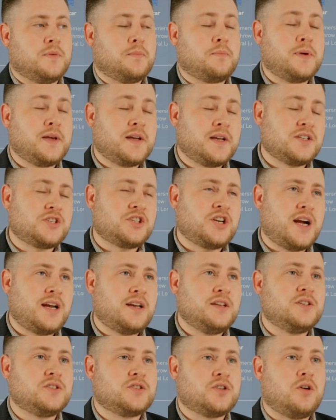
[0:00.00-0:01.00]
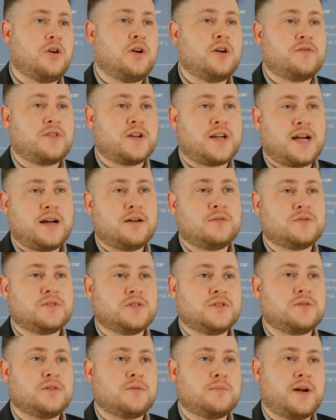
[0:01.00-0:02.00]
The biggest challenge that I've
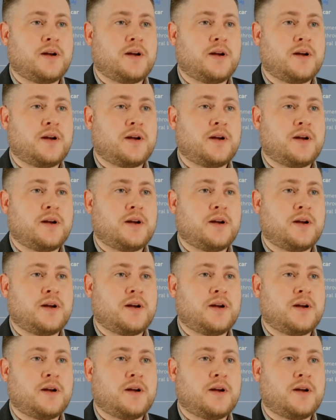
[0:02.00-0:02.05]
encountered that